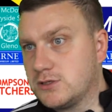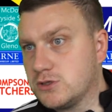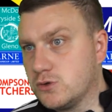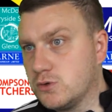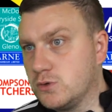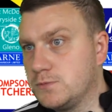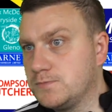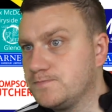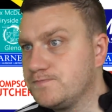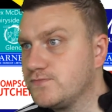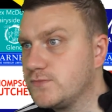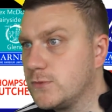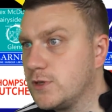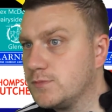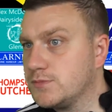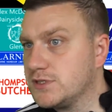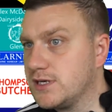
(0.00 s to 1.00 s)
So
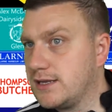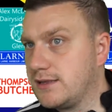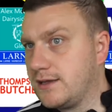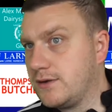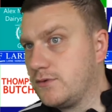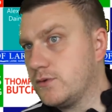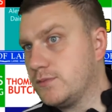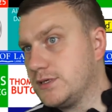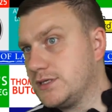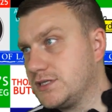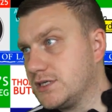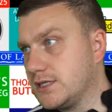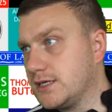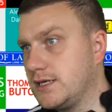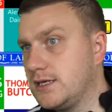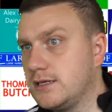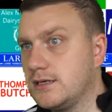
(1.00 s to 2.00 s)
to upset that would be
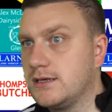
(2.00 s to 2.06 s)
silly.